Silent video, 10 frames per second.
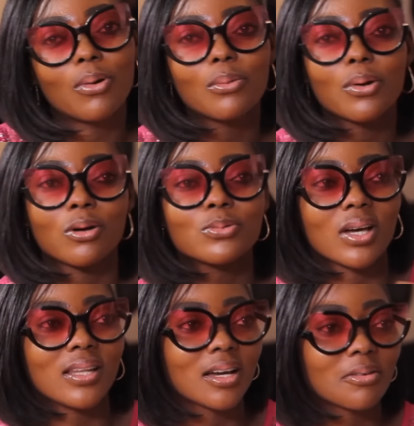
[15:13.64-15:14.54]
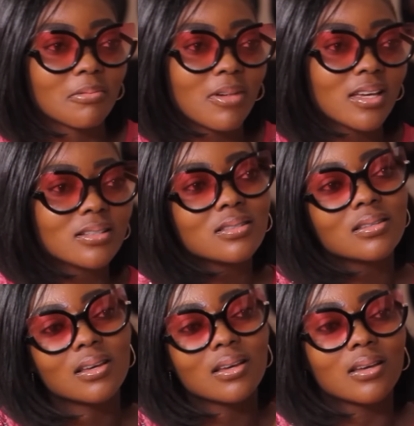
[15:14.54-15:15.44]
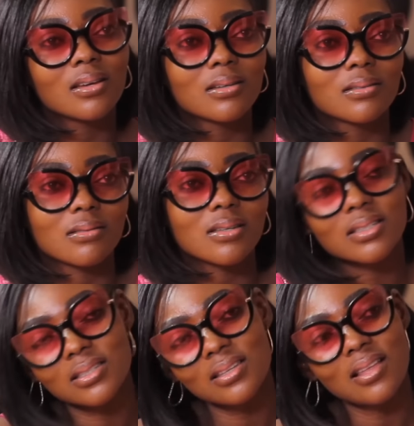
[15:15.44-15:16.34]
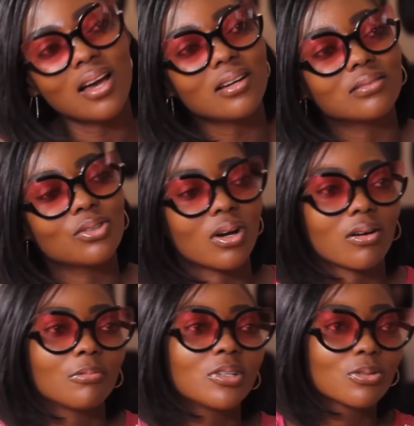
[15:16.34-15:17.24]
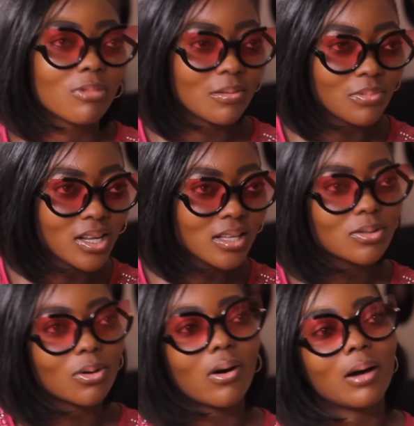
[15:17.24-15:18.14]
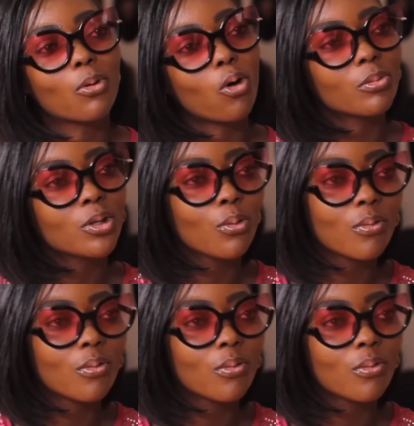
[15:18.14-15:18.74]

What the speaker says: When we come to an agreement, it's either you are coming to my place or I'm coming